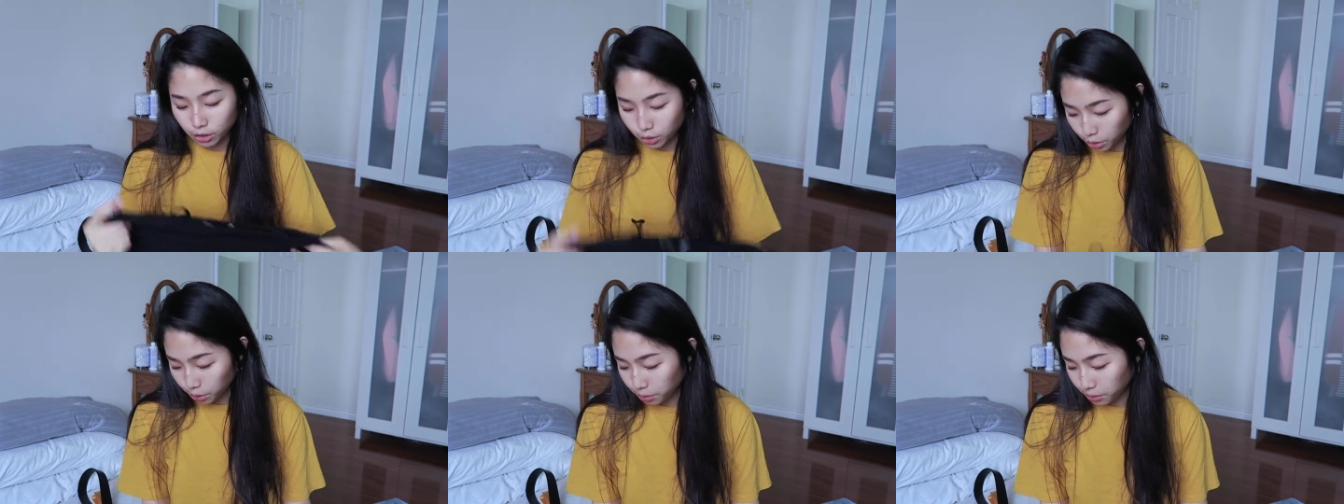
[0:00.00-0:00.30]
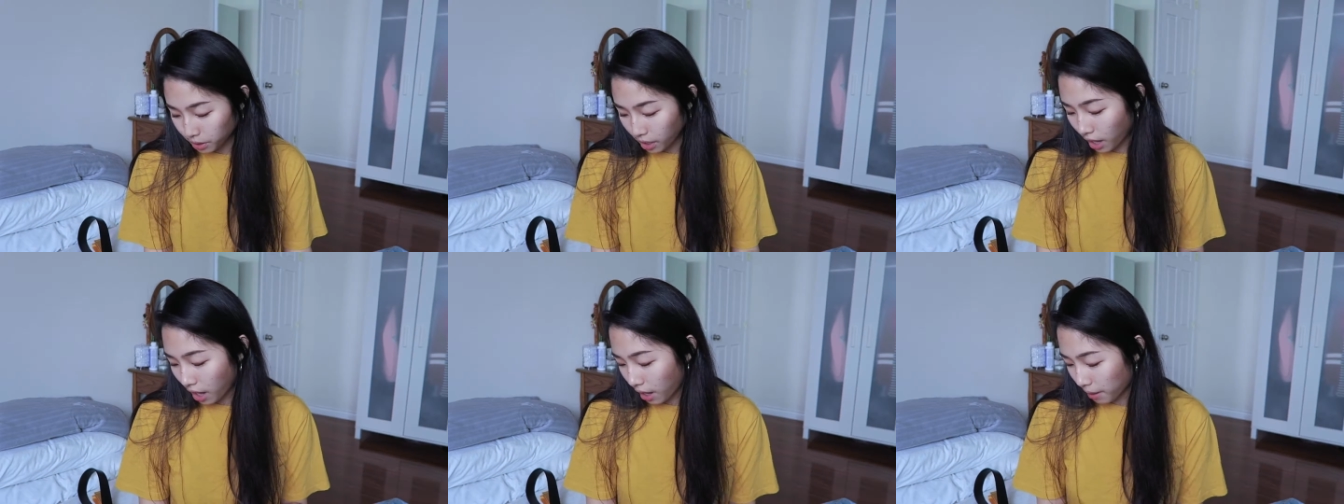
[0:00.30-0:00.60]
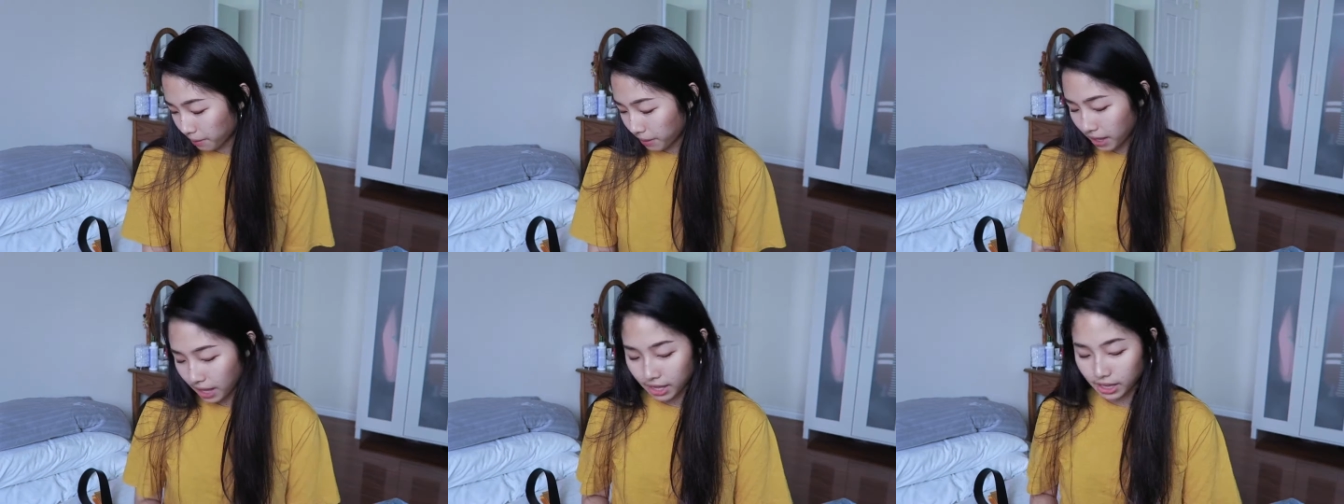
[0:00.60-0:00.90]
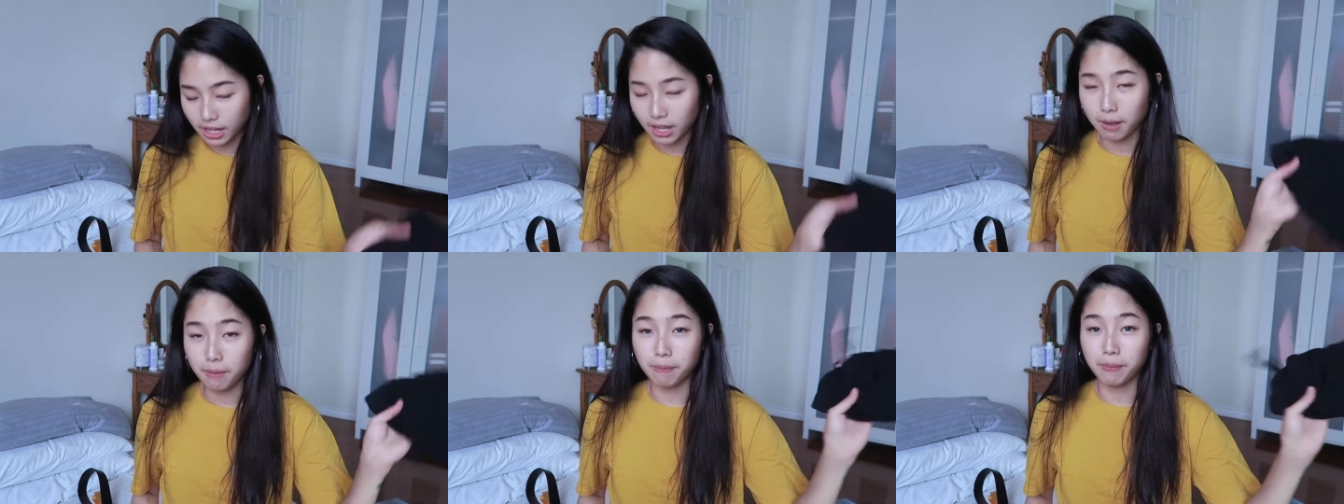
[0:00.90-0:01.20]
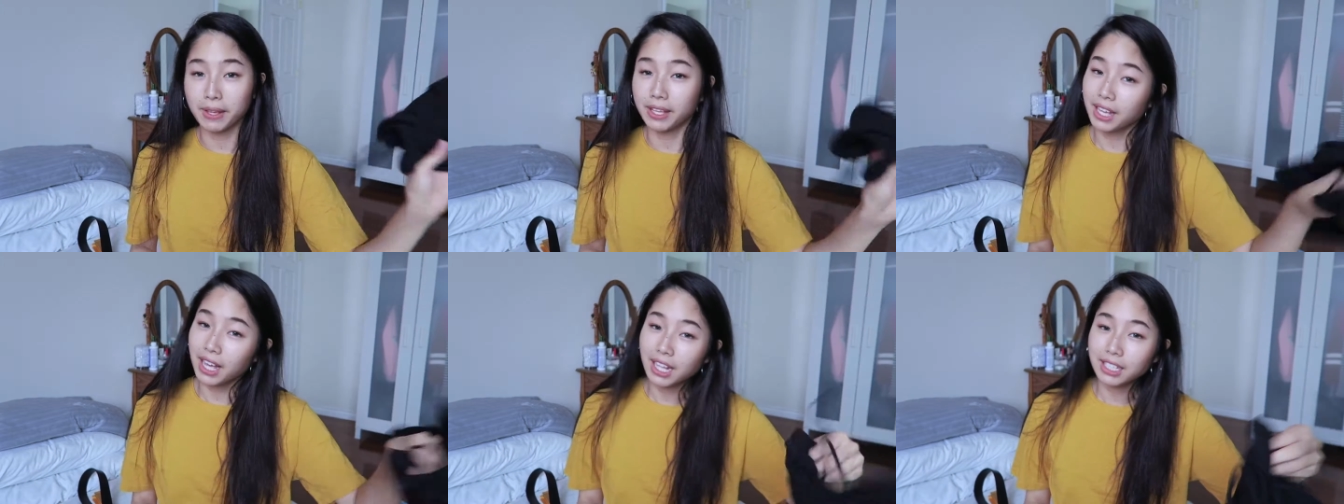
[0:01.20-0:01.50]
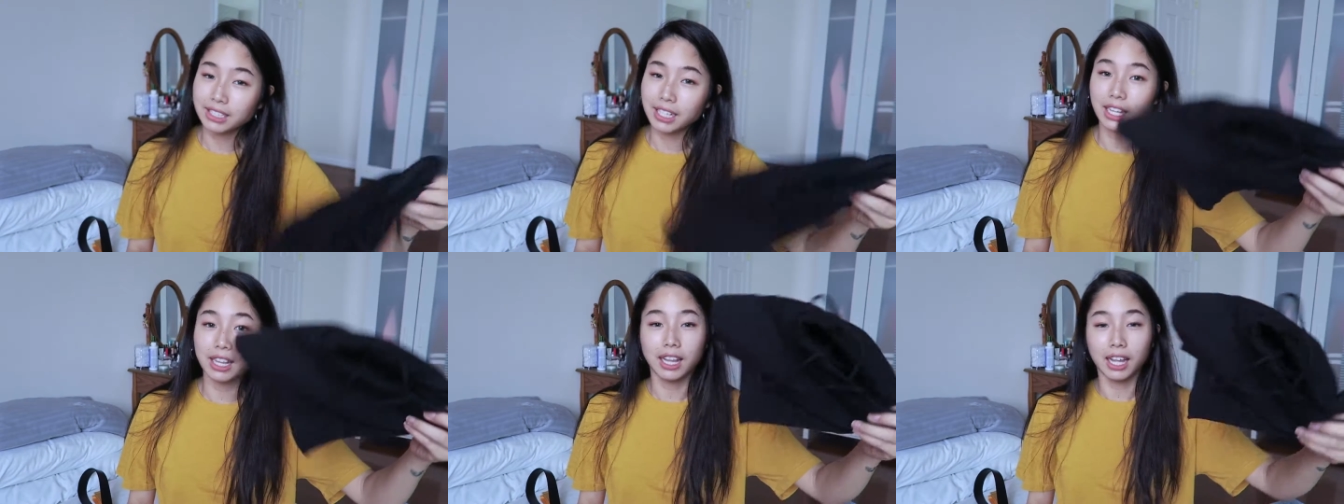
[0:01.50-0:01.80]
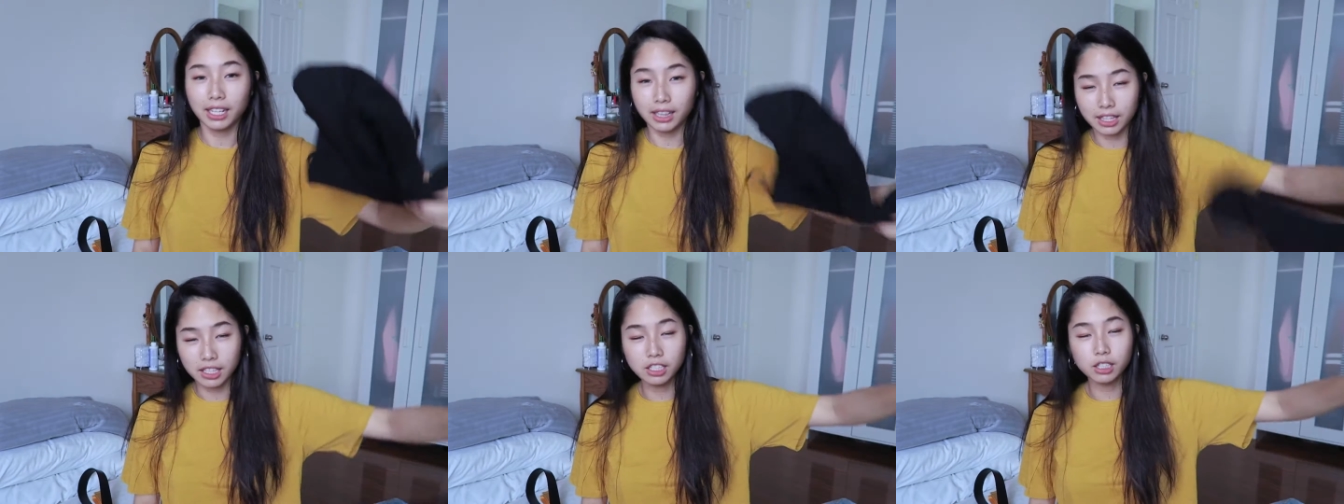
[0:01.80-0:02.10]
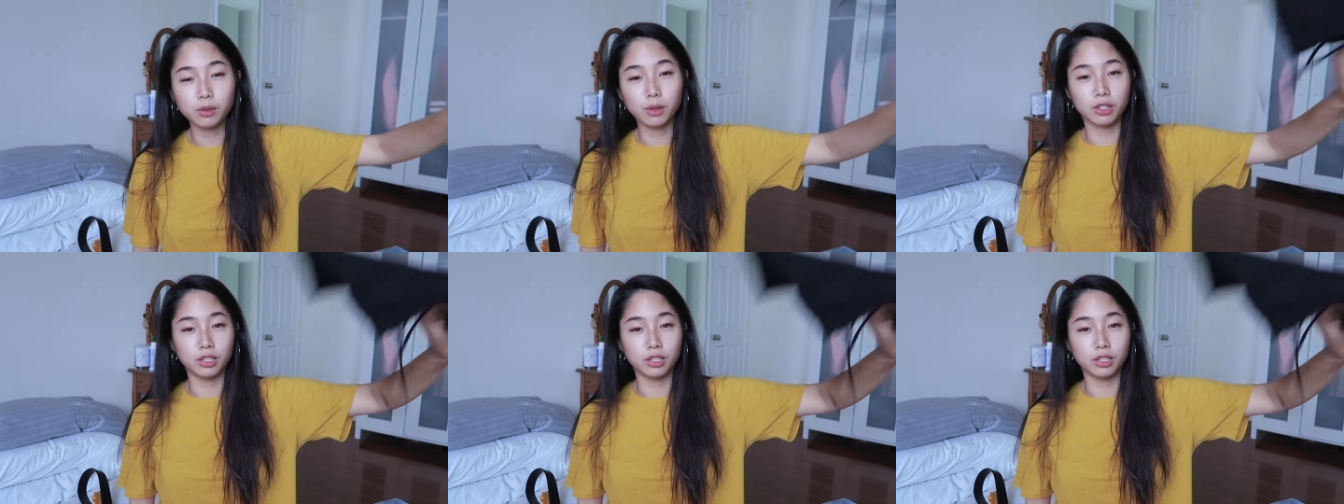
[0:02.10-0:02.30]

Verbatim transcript: tube top and then because I like this